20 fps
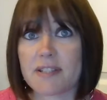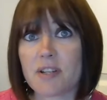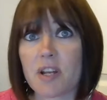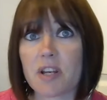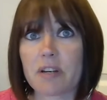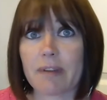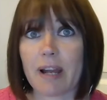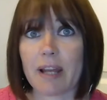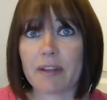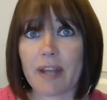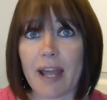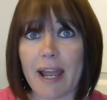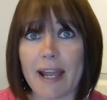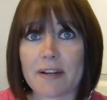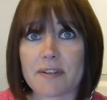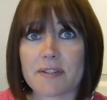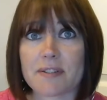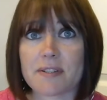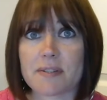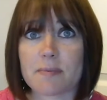done around the
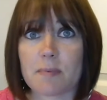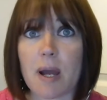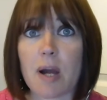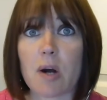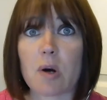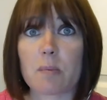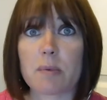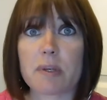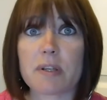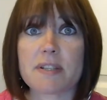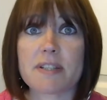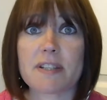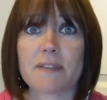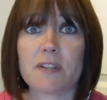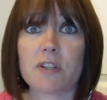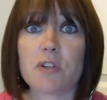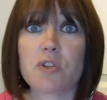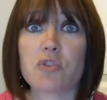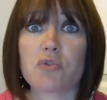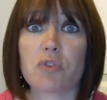house as well. Because if
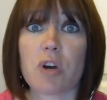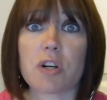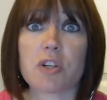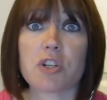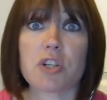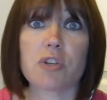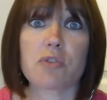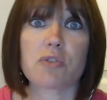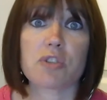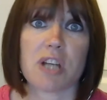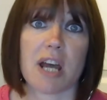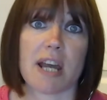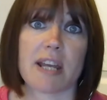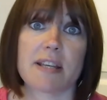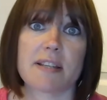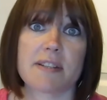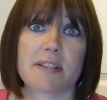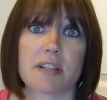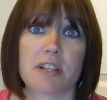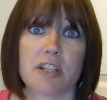you structure your
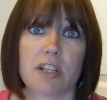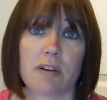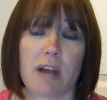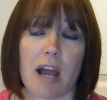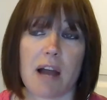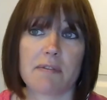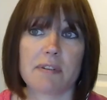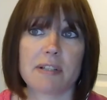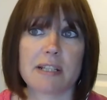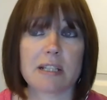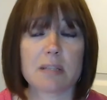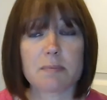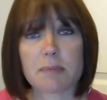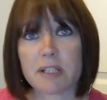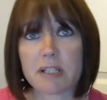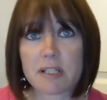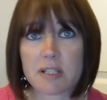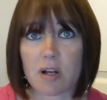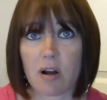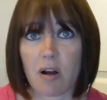day so that you have a little
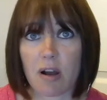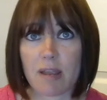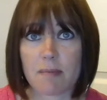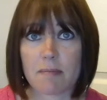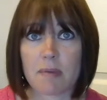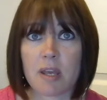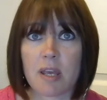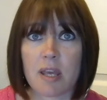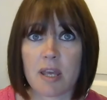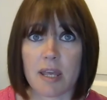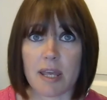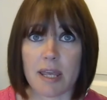bit of time